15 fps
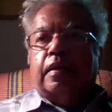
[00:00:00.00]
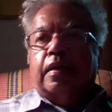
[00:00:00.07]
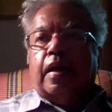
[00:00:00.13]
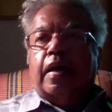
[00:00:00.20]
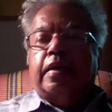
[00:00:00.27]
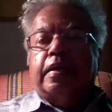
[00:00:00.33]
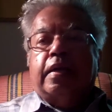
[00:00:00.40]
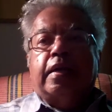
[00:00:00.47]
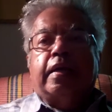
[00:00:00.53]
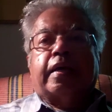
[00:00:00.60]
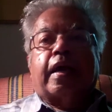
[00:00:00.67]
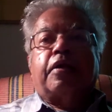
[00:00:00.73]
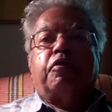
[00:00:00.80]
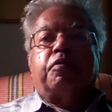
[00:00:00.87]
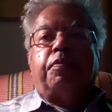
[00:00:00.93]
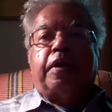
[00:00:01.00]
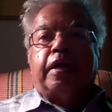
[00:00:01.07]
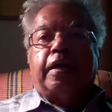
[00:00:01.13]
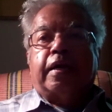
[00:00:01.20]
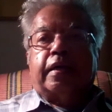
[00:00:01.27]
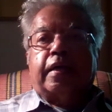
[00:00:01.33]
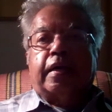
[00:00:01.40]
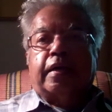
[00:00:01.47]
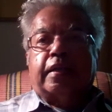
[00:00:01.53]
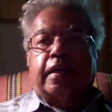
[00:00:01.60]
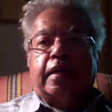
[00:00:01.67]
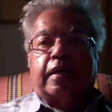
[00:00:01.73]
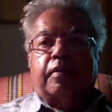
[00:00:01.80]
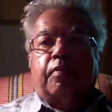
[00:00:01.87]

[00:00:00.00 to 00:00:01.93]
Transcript: I really cannot predict anything.